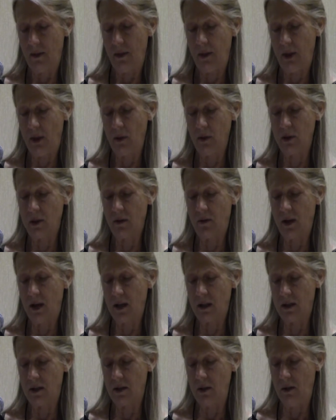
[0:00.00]
Those of
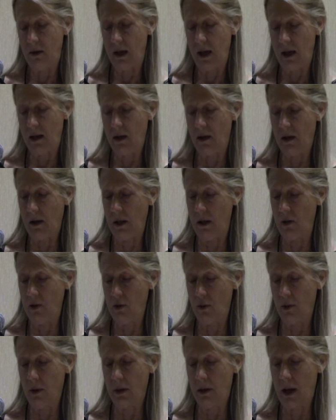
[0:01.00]
us who cannot
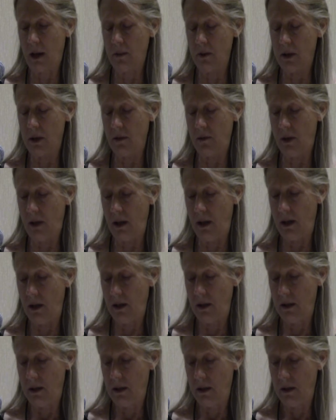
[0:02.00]
endure captivity
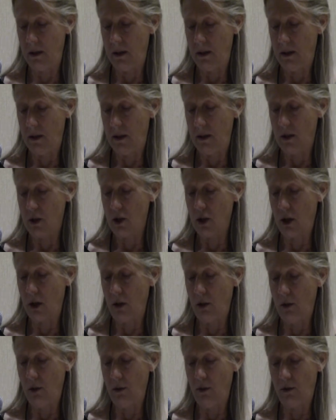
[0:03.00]
shall
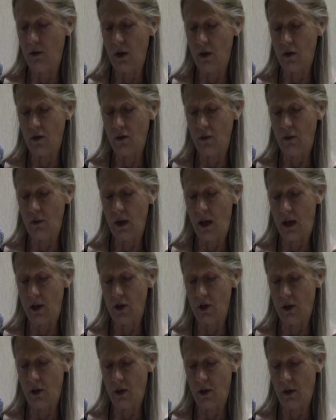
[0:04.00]
lose their true
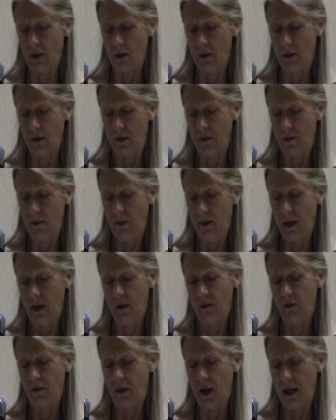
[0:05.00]
nature
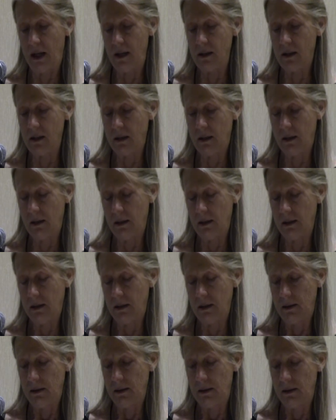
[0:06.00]
and fight
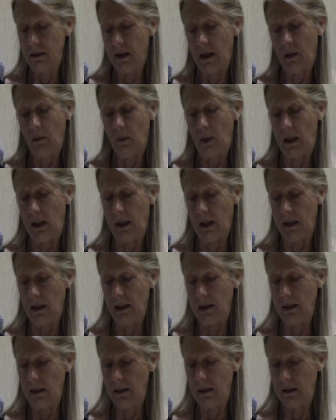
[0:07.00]
and weaken
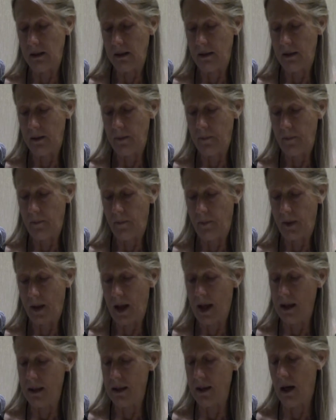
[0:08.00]

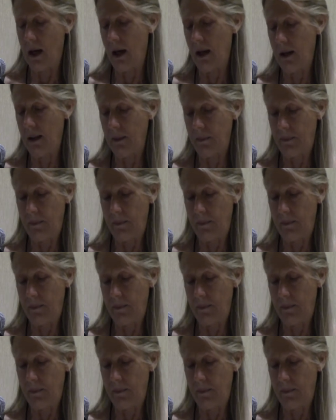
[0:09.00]
and die.